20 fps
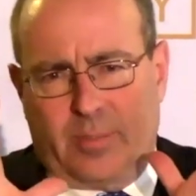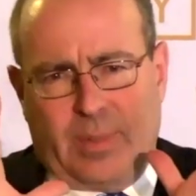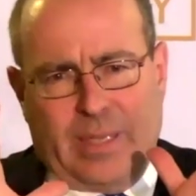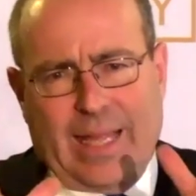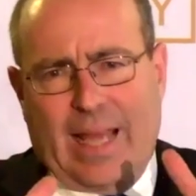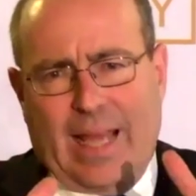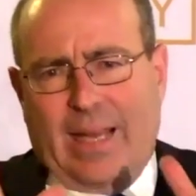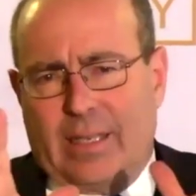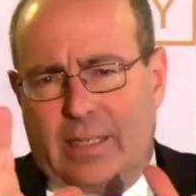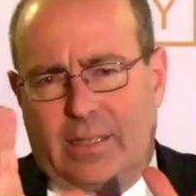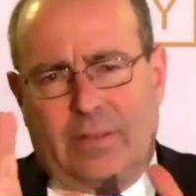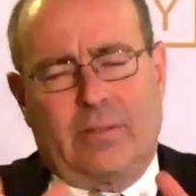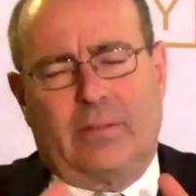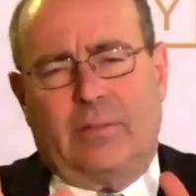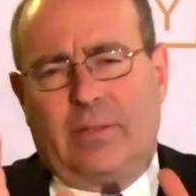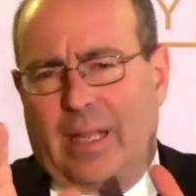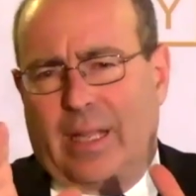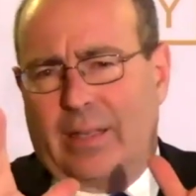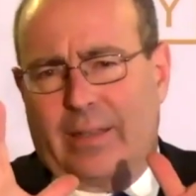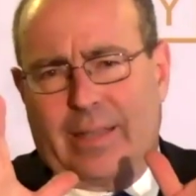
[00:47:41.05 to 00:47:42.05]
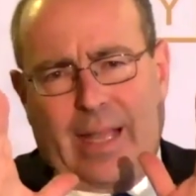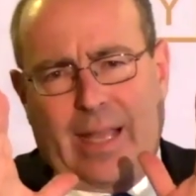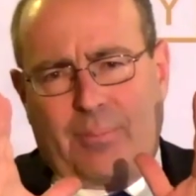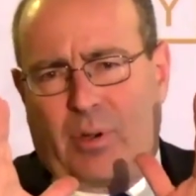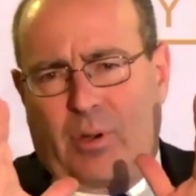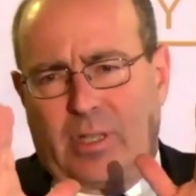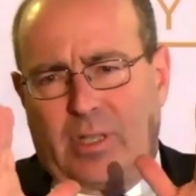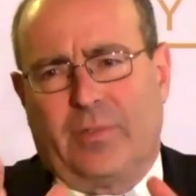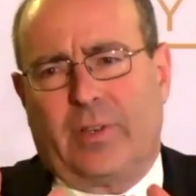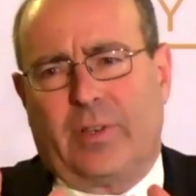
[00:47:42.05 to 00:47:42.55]
But that
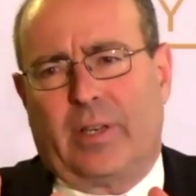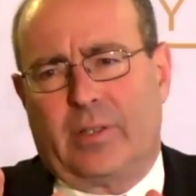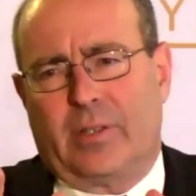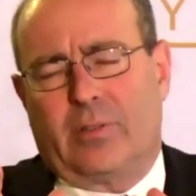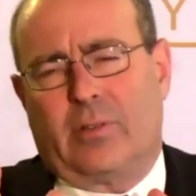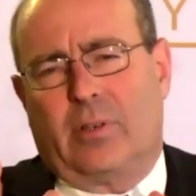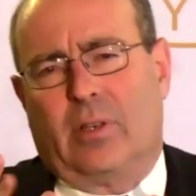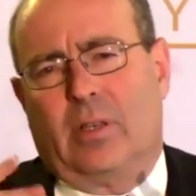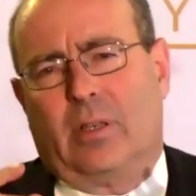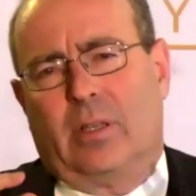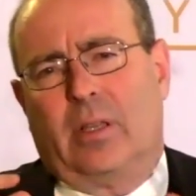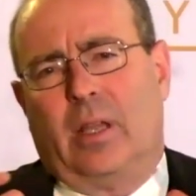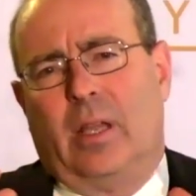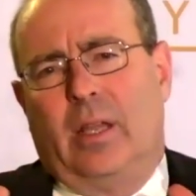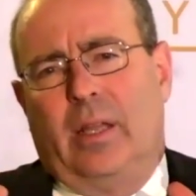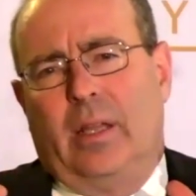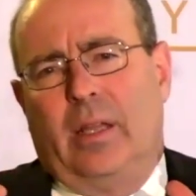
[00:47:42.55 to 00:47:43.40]
part's very strong.